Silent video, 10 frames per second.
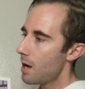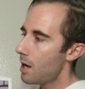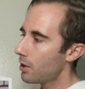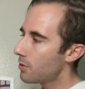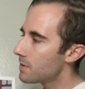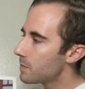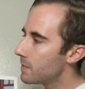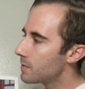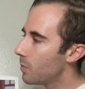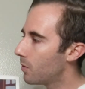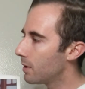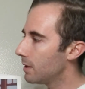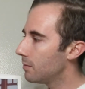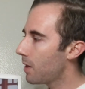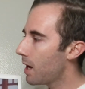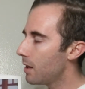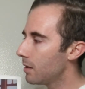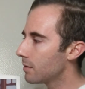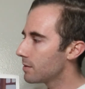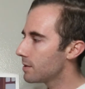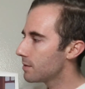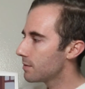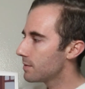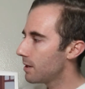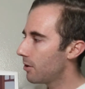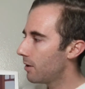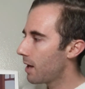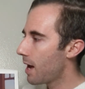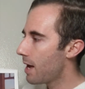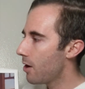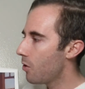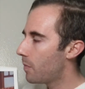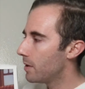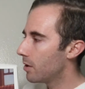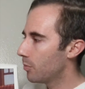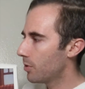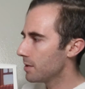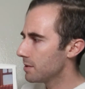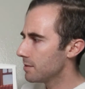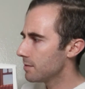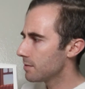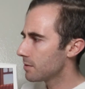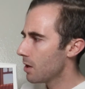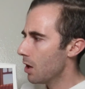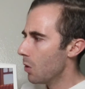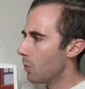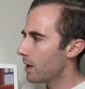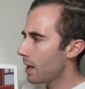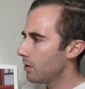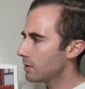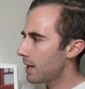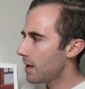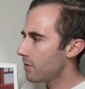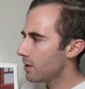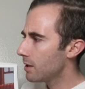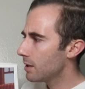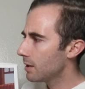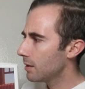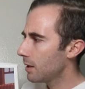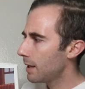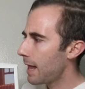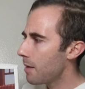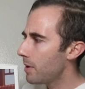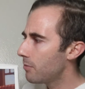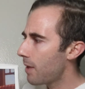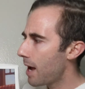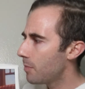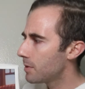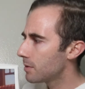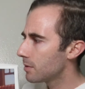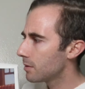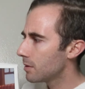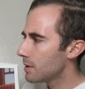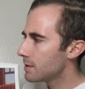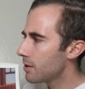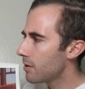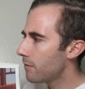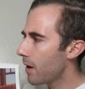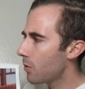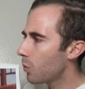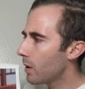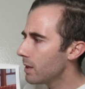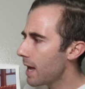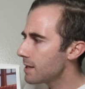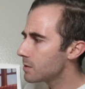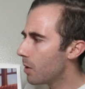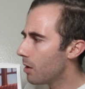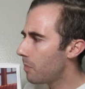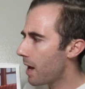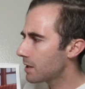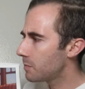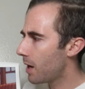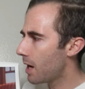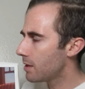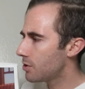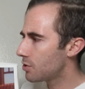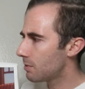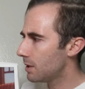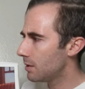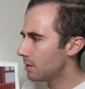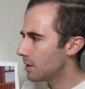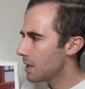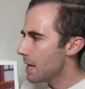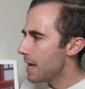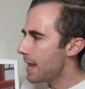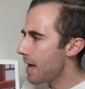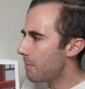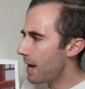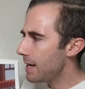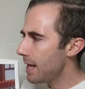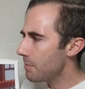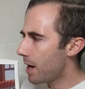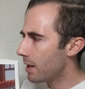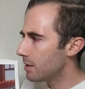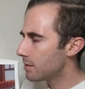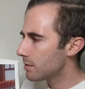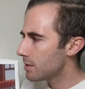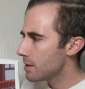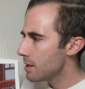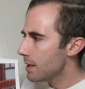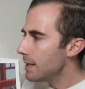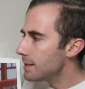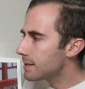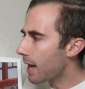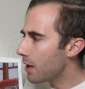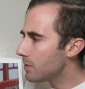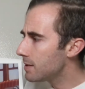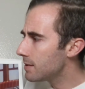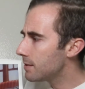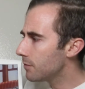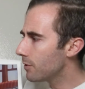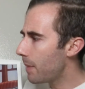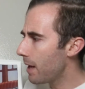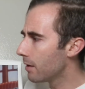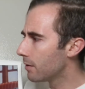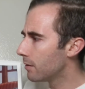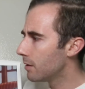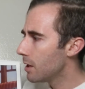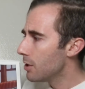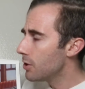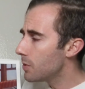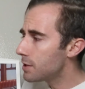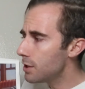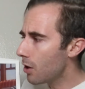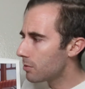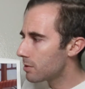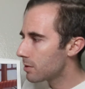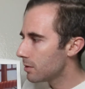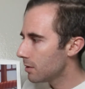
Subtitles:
On Christmas morning, my little sister Sarah and I opened our presents. When I looked at everything, it had been wrapped. Sarah found one last small box behind the tree. It had my name on it. Inside was a silver bell. There was a note.